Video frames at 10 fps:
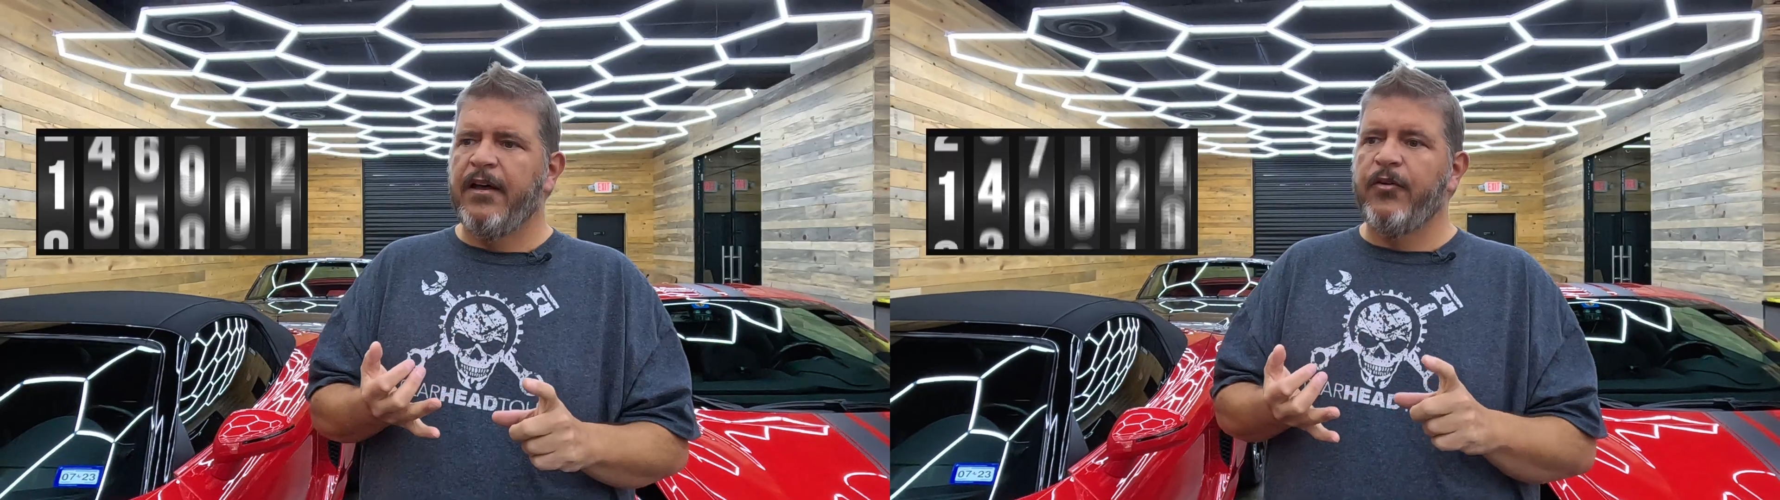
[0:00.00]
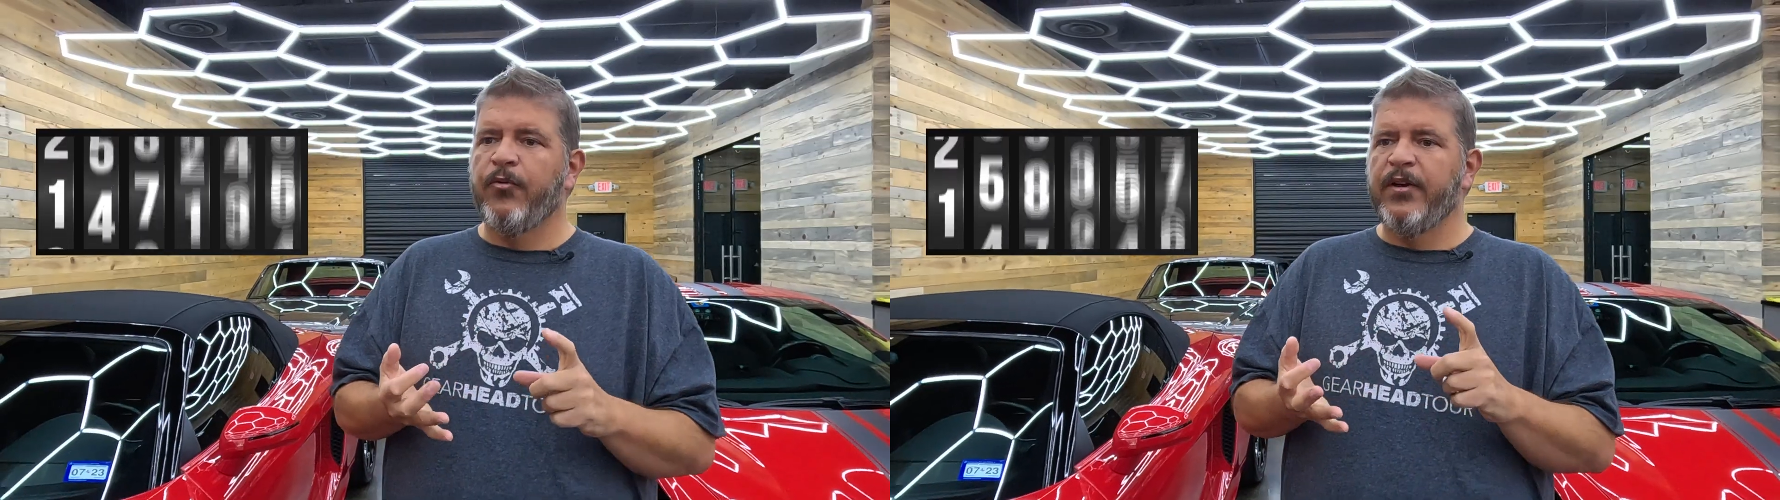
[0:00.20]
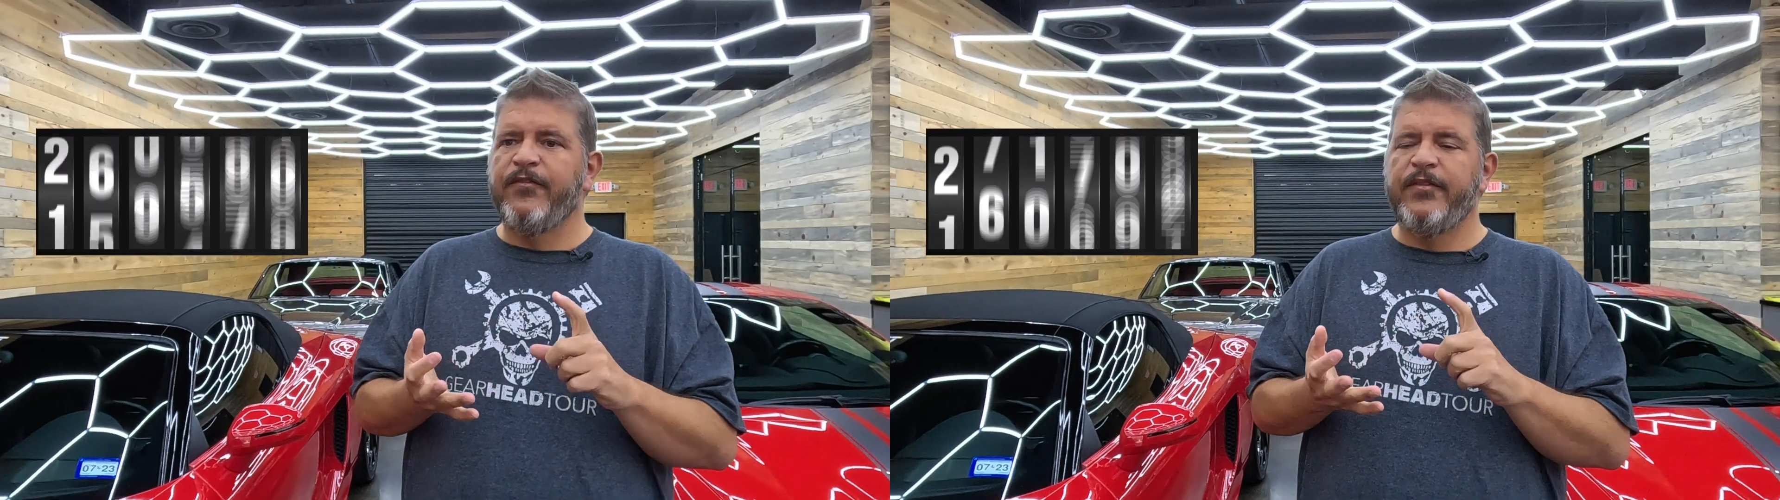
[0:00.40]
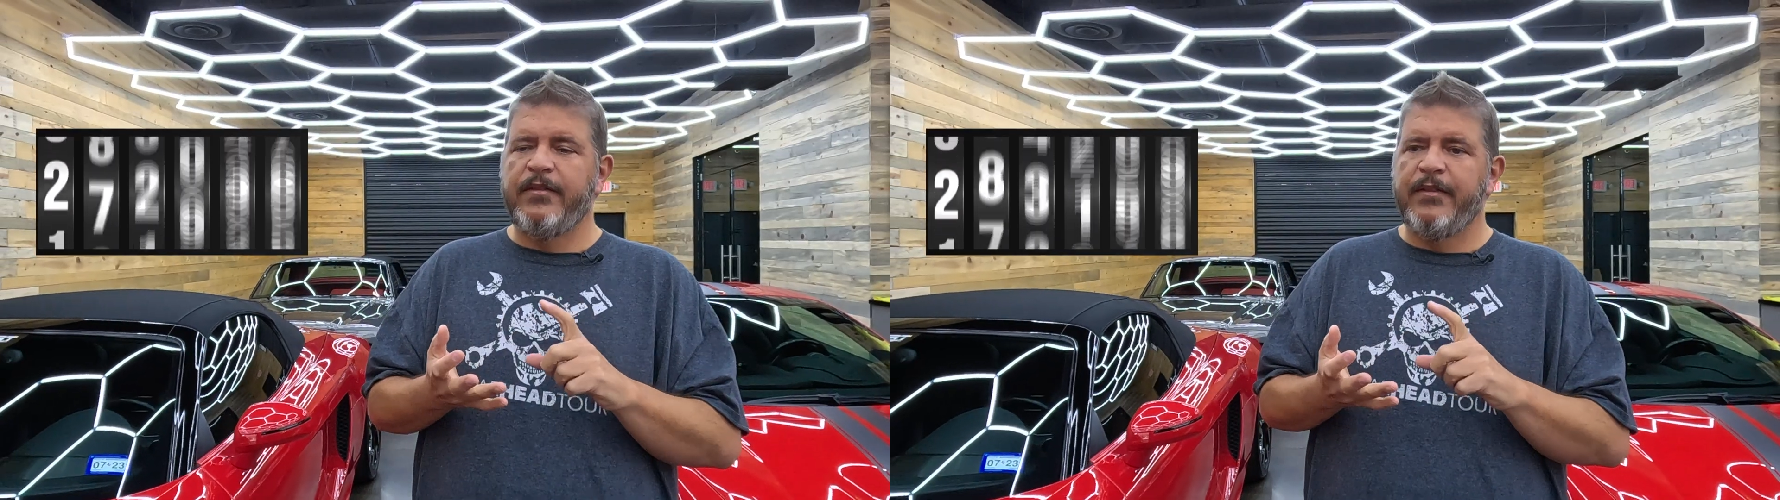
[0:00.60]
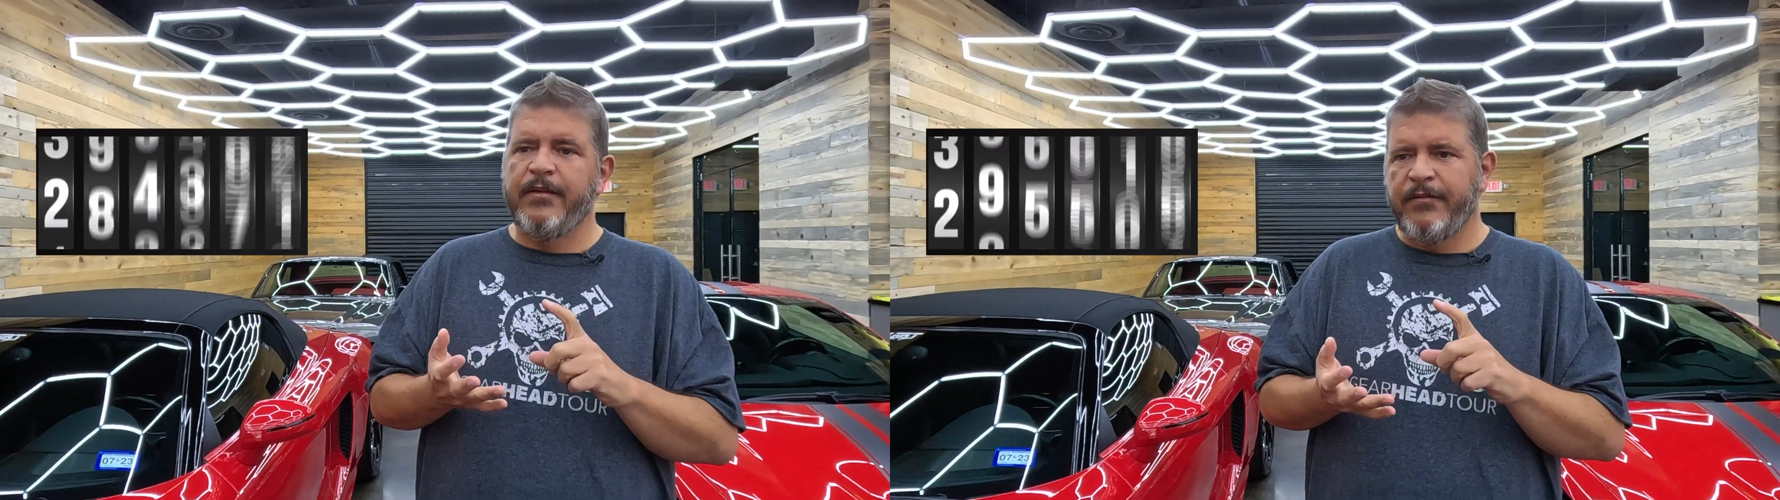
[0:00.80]
or
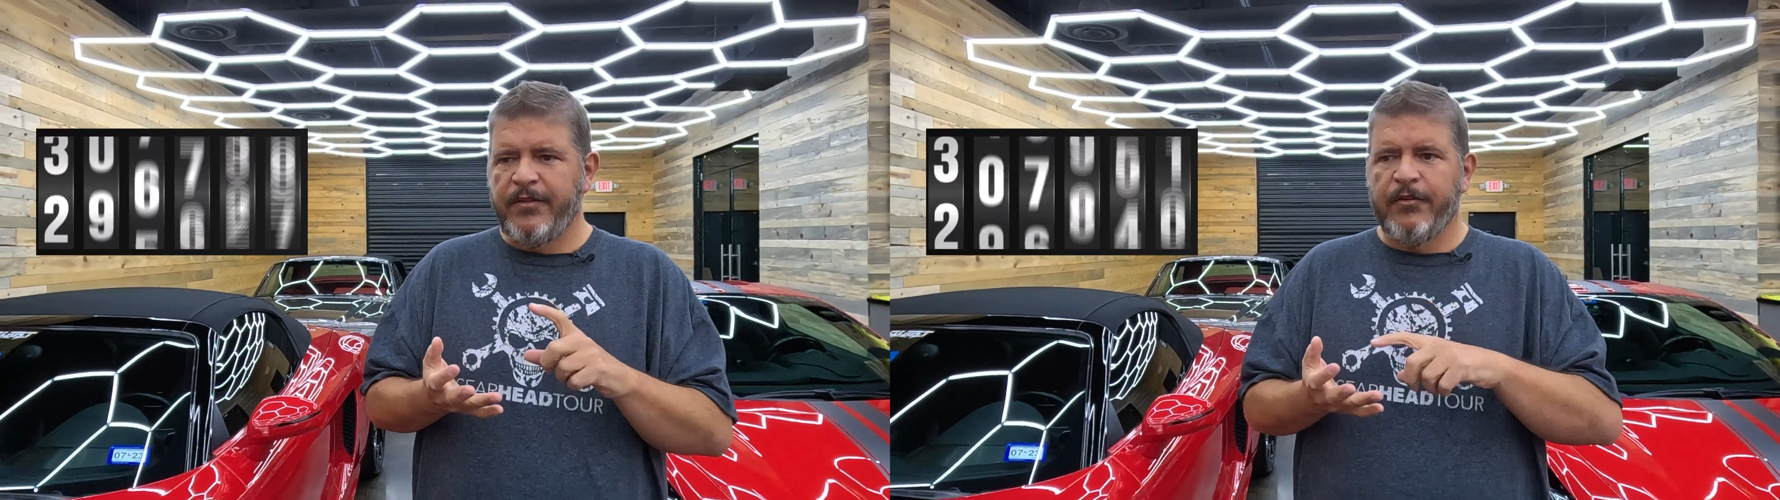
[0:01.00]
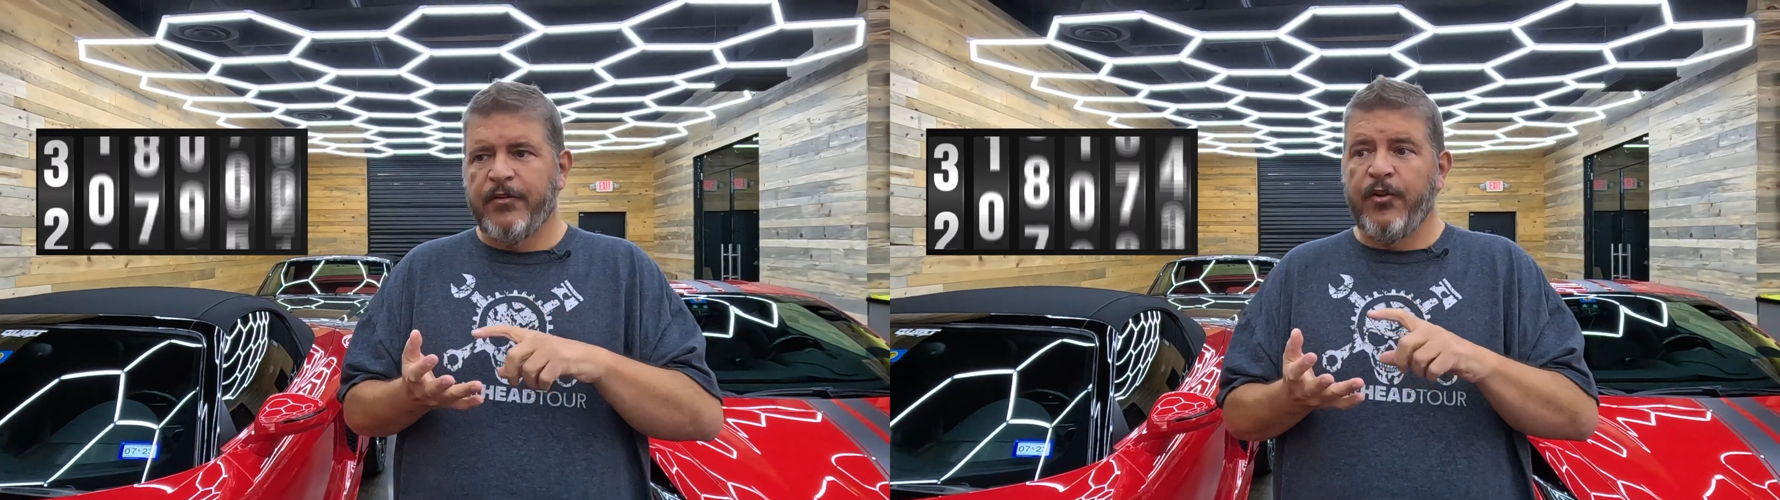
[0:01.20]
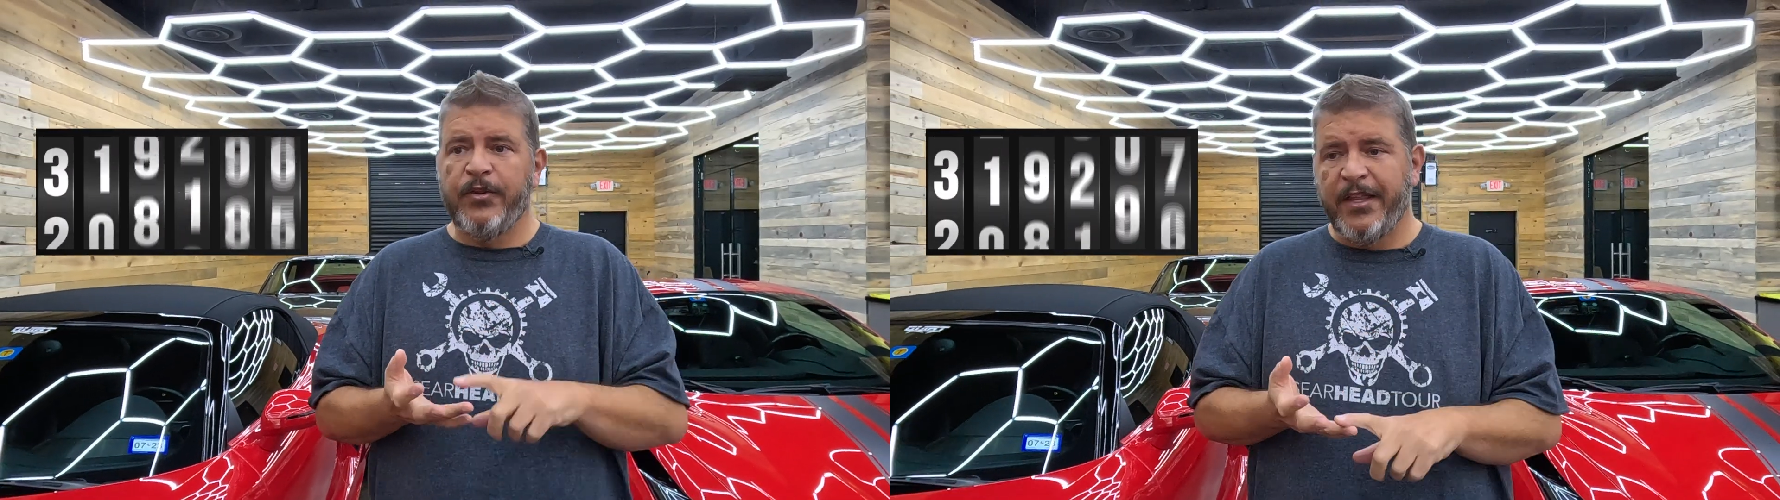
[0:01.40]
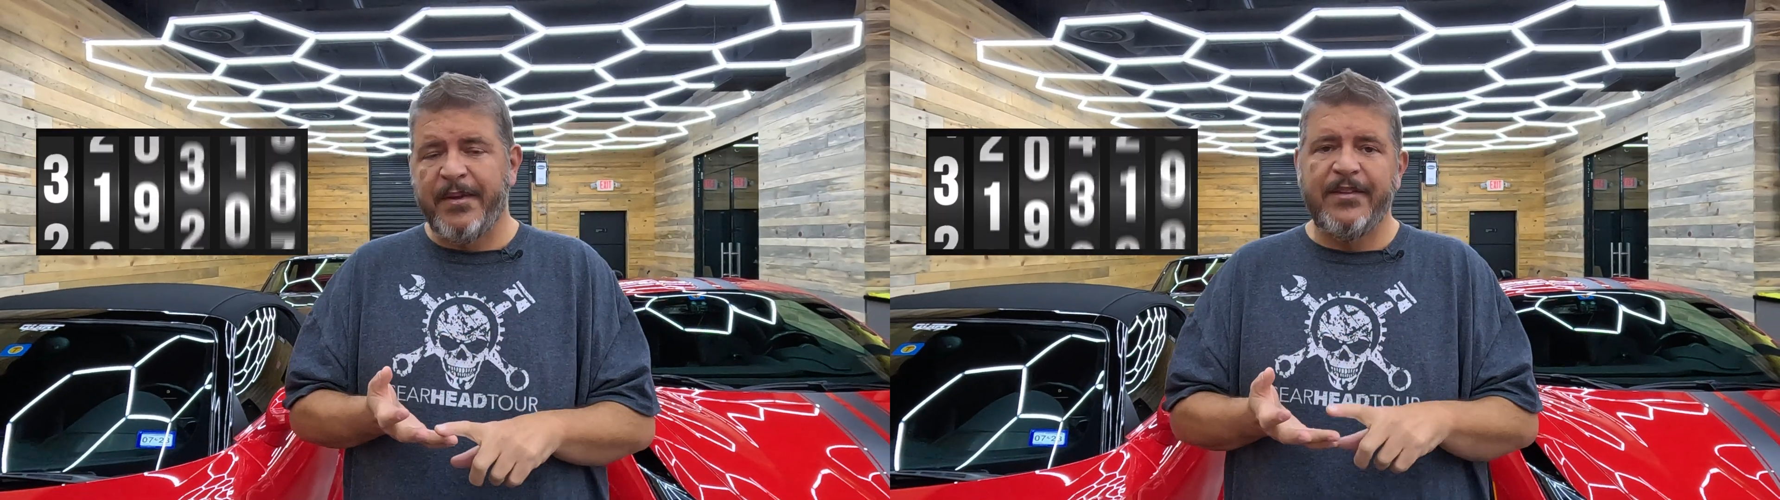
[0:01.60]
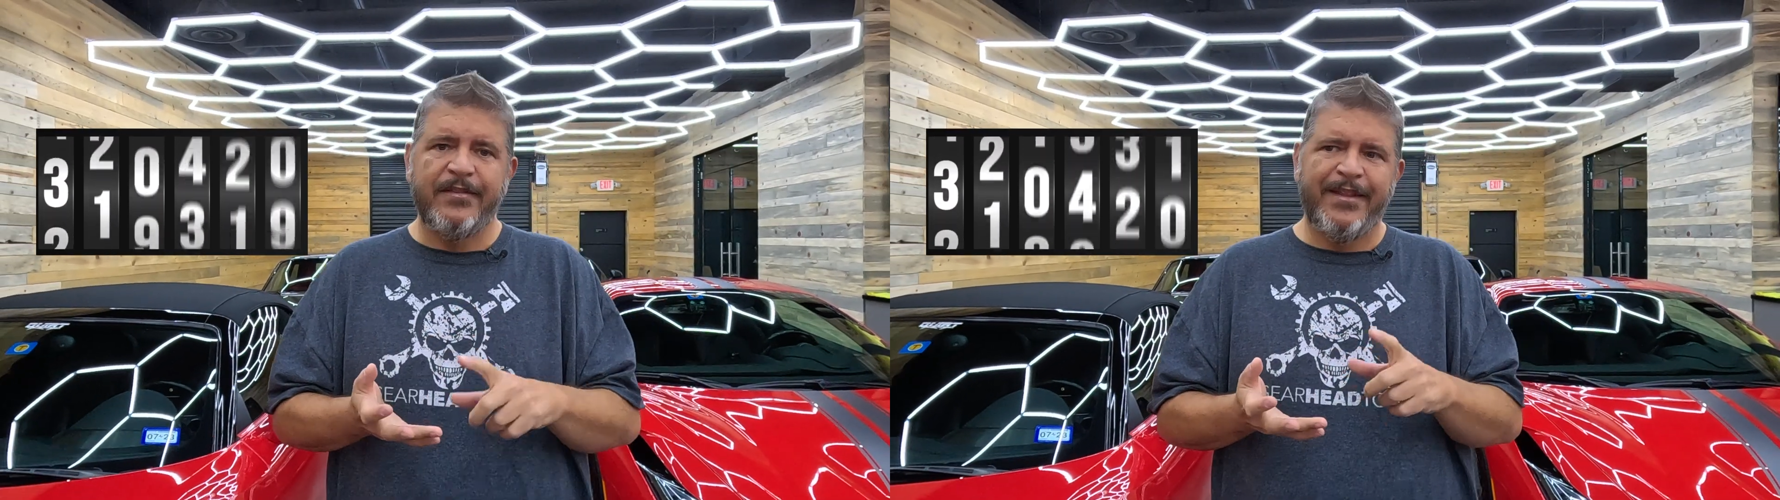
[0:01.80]
if there are no limits,